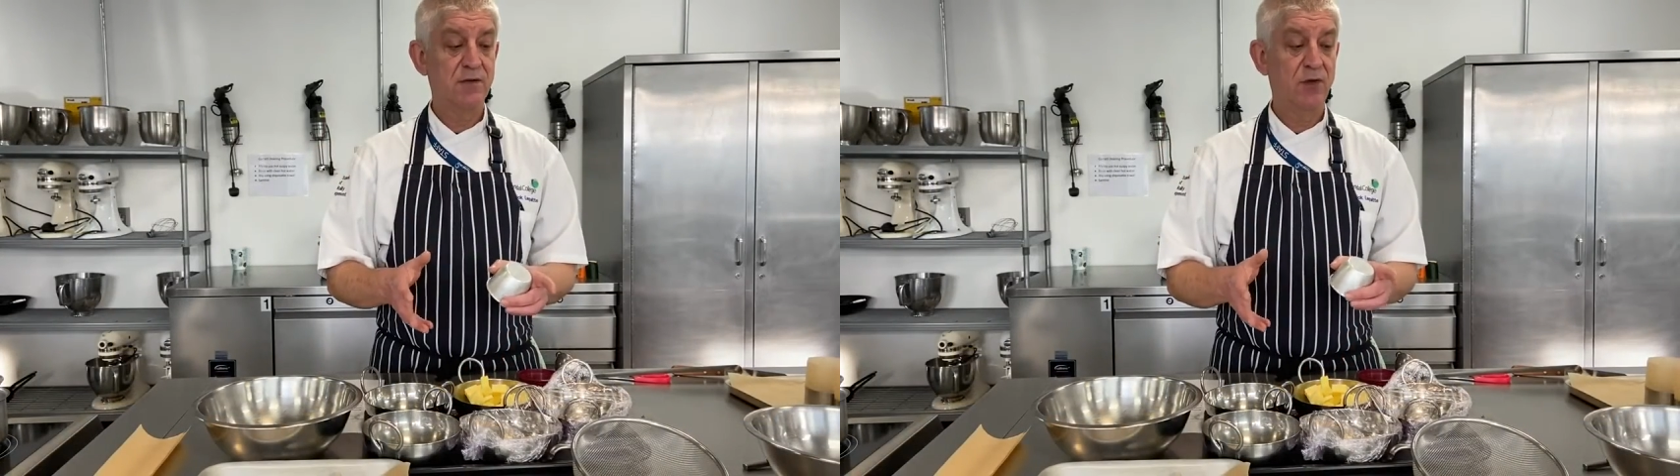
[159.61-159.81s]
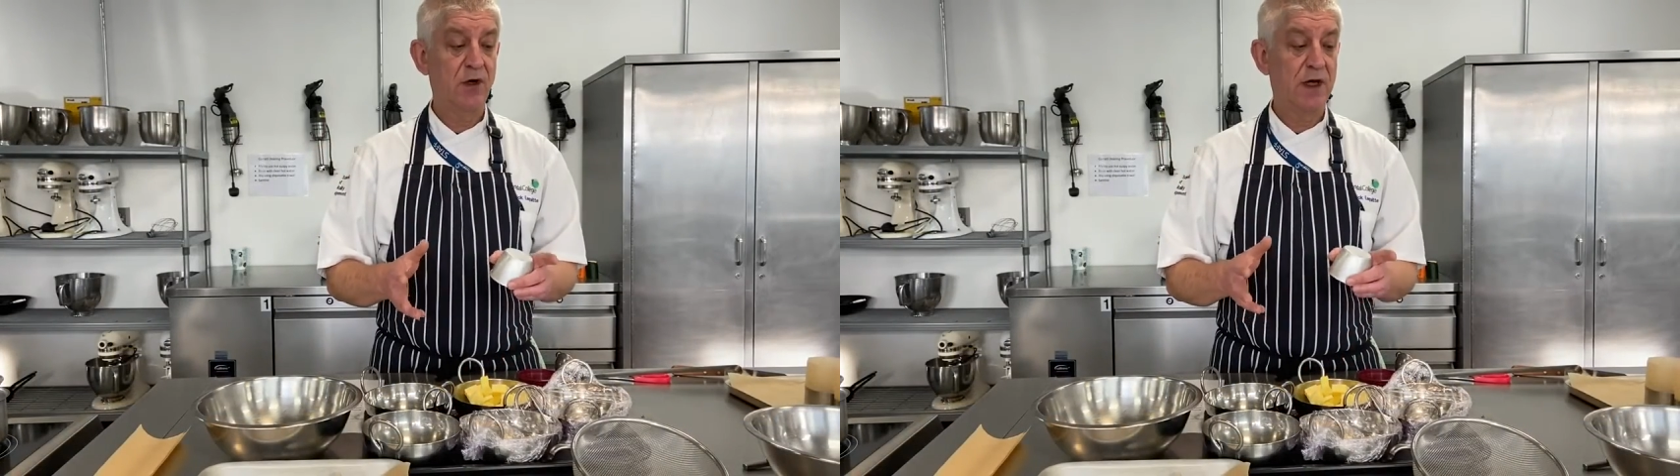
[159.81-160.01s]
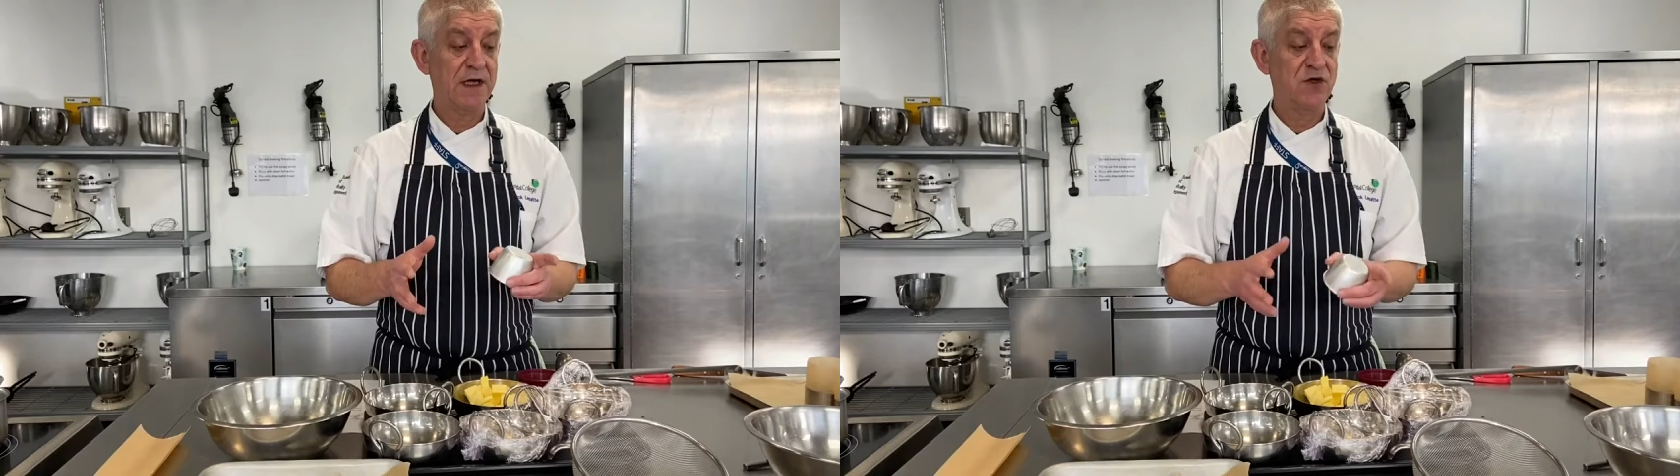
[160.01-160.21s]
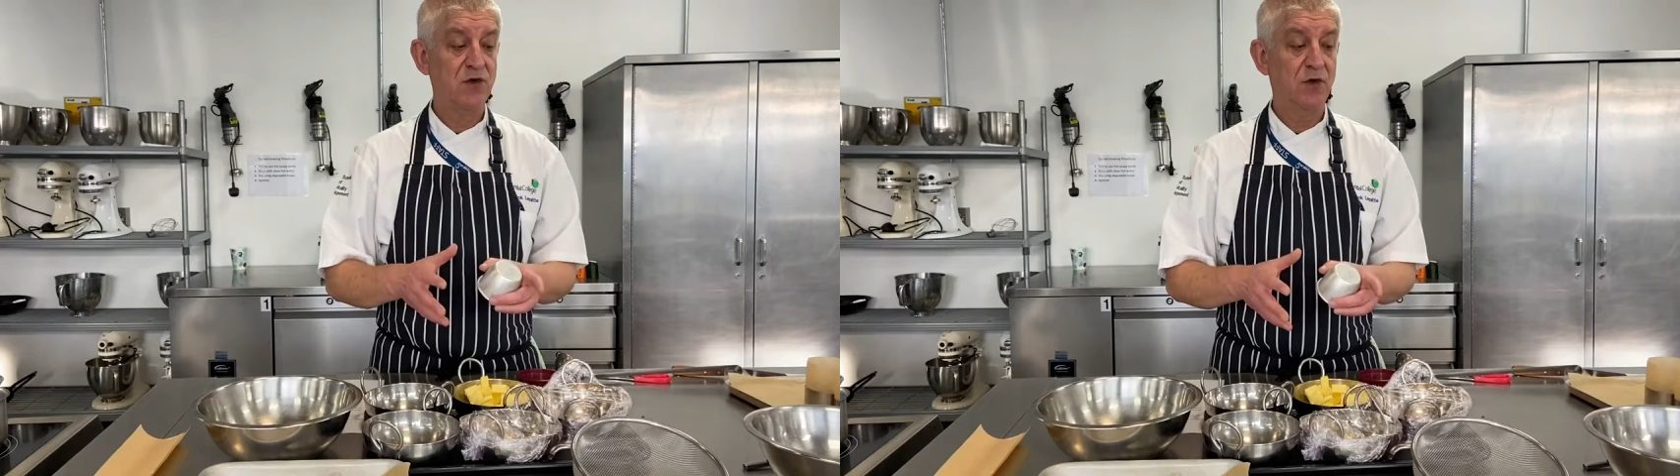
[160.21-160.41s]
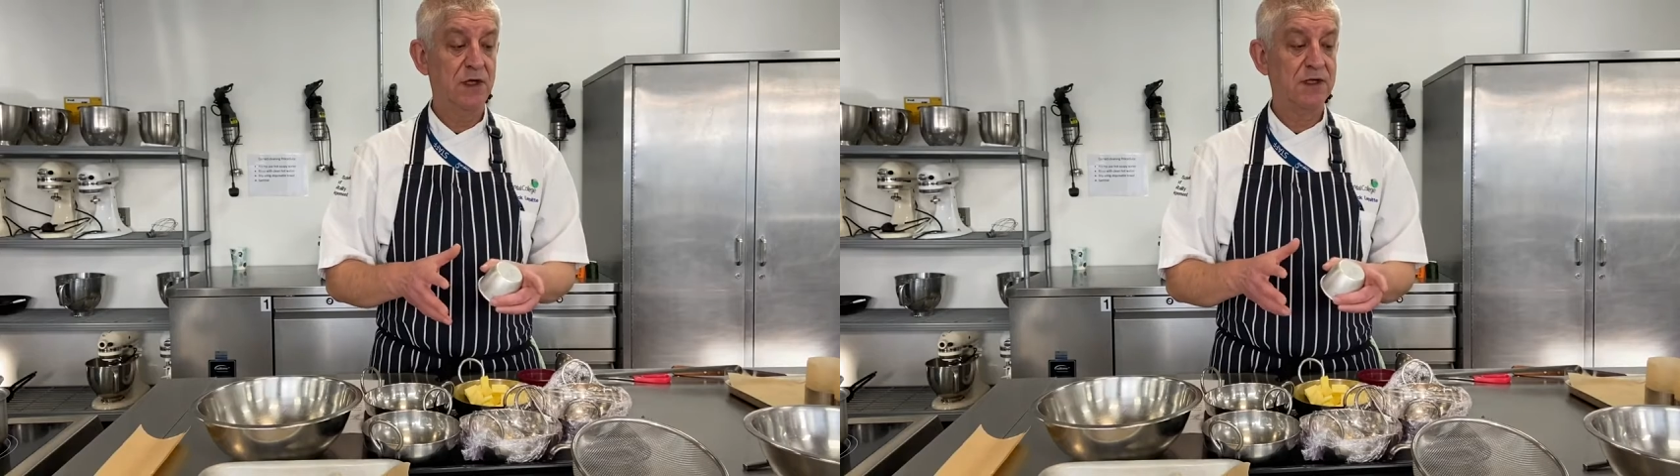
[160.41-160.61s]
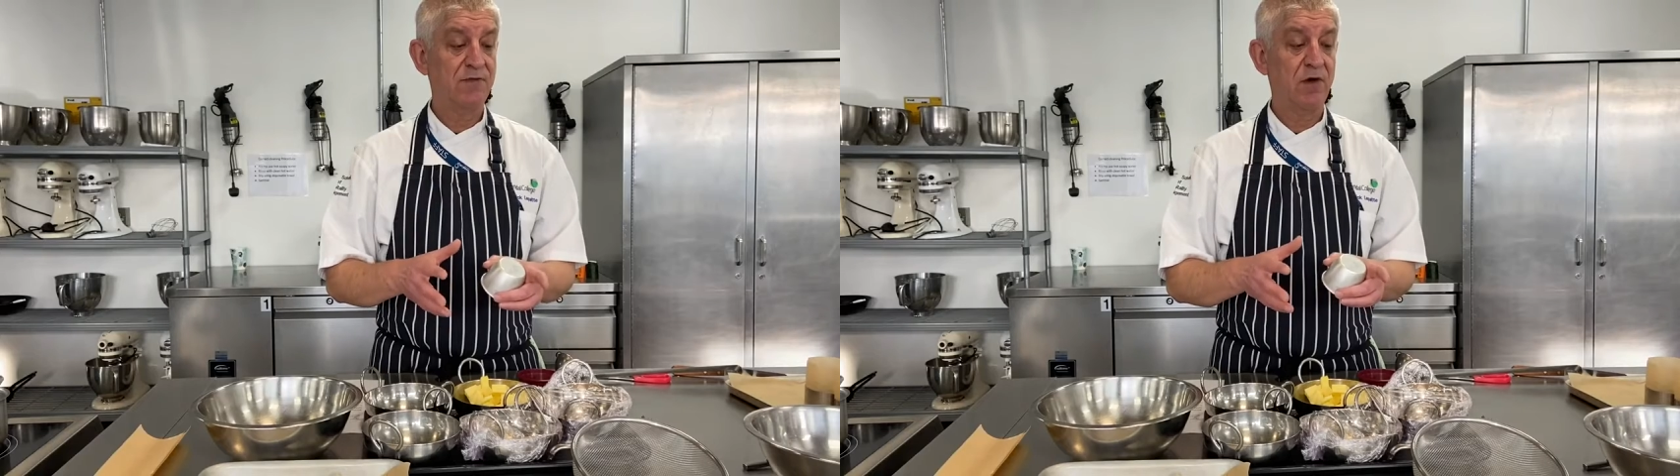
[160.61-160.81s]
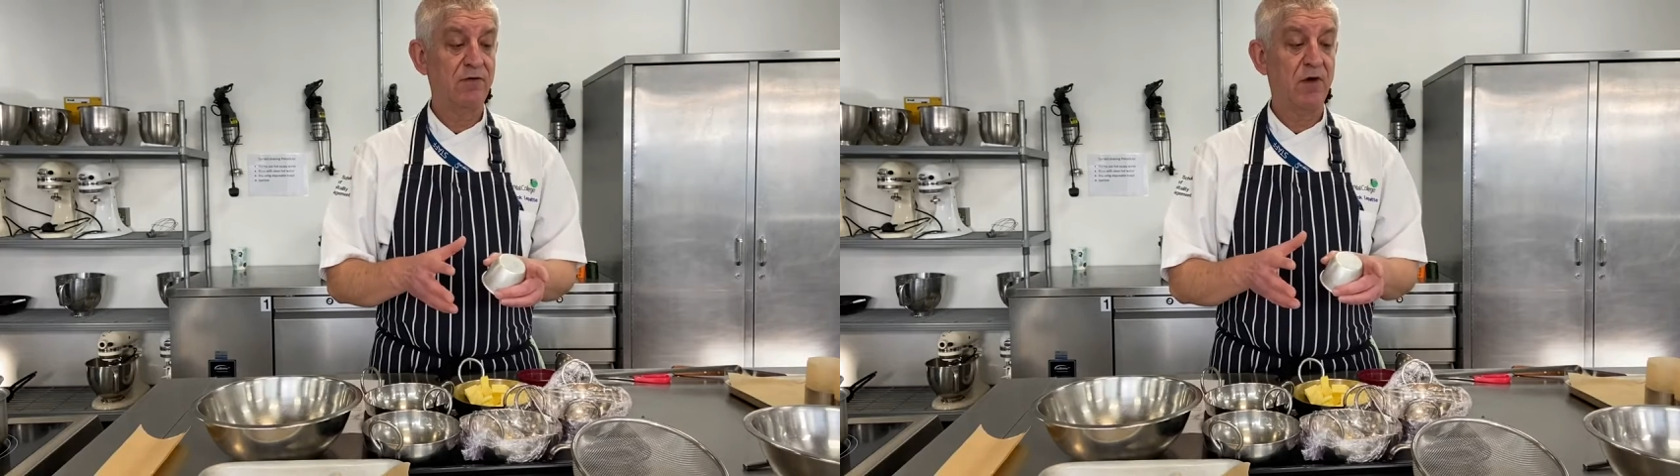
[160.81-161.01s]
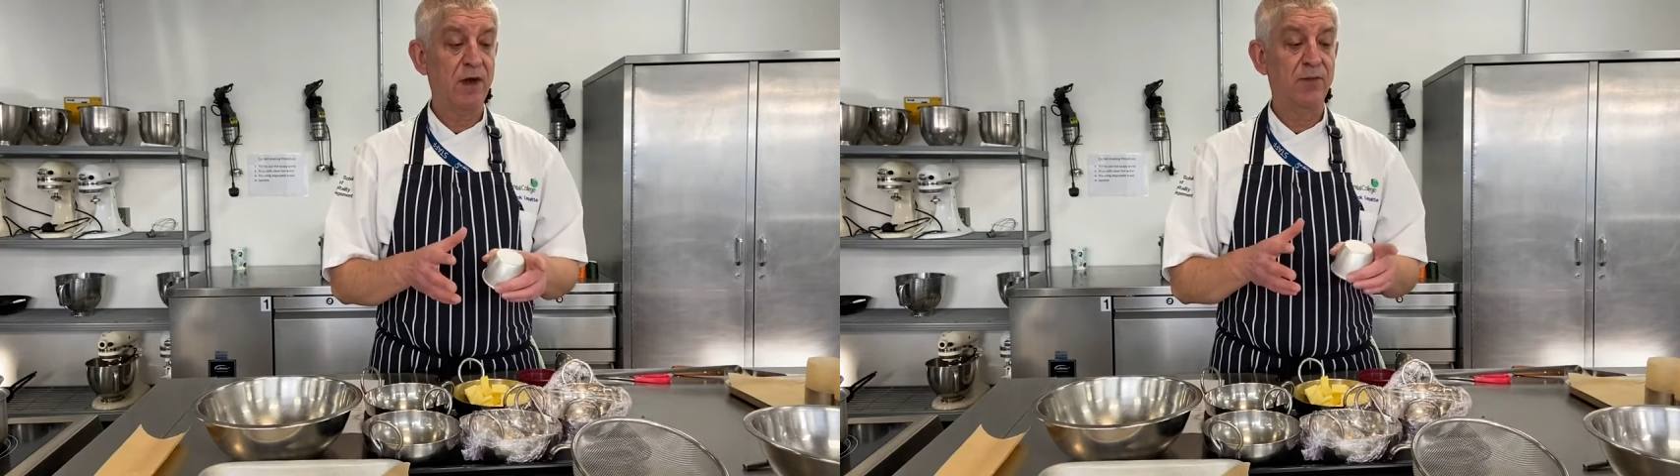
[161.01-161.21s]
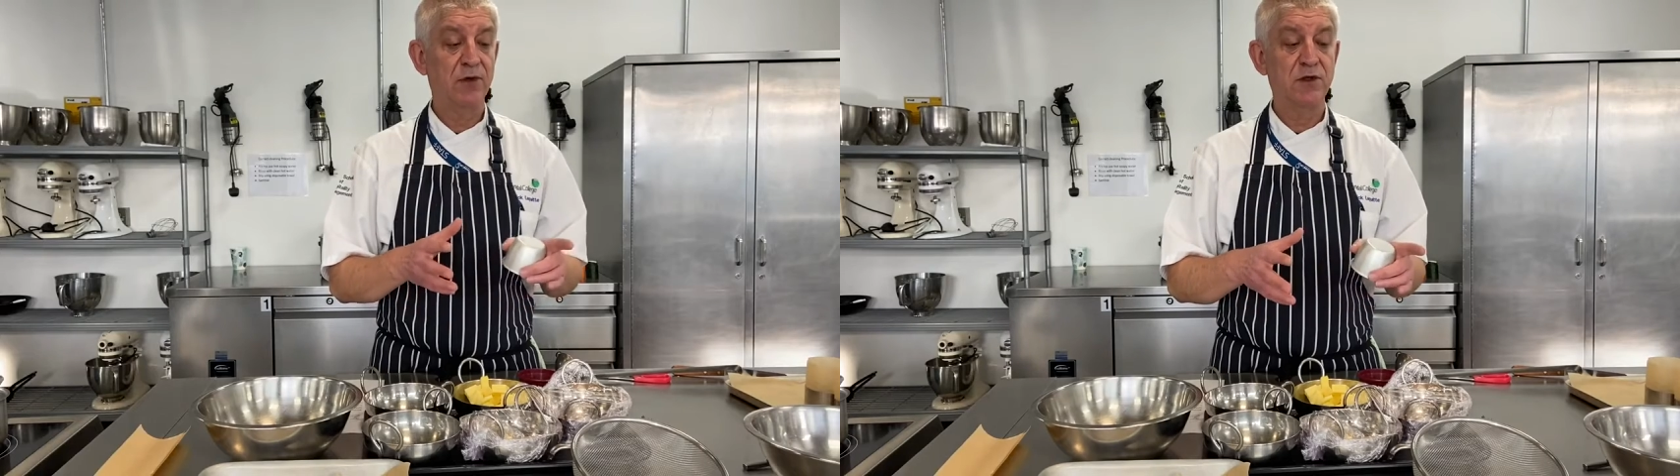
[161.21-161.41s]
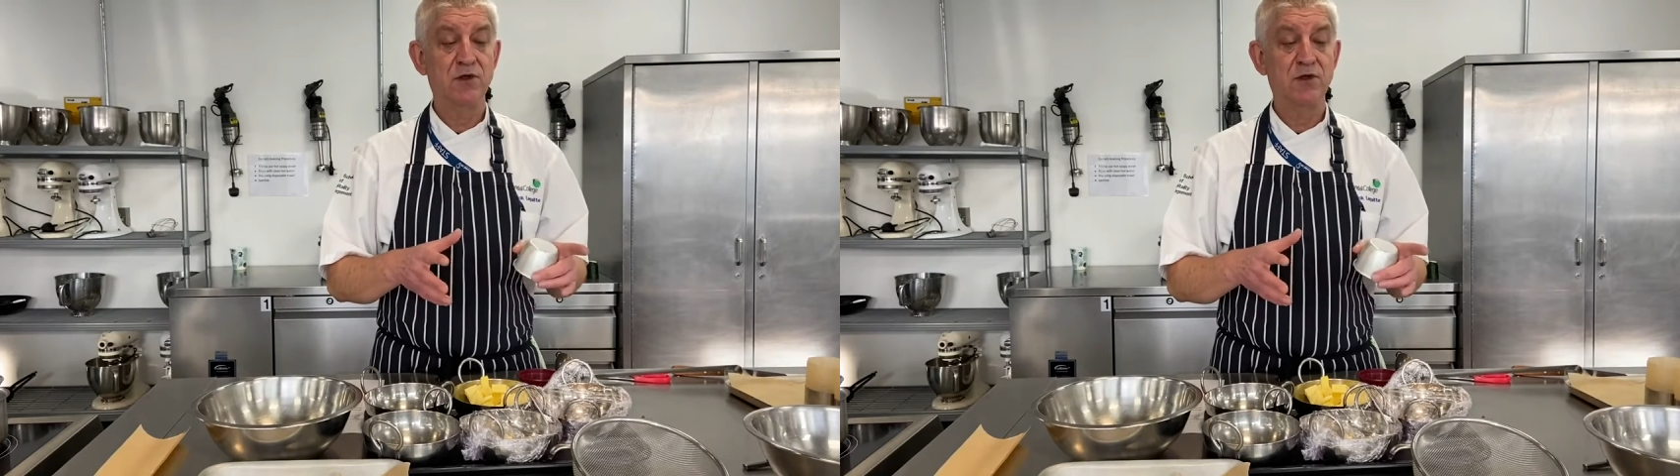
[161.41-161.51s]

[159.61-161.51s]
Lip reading: but as you know, it's very important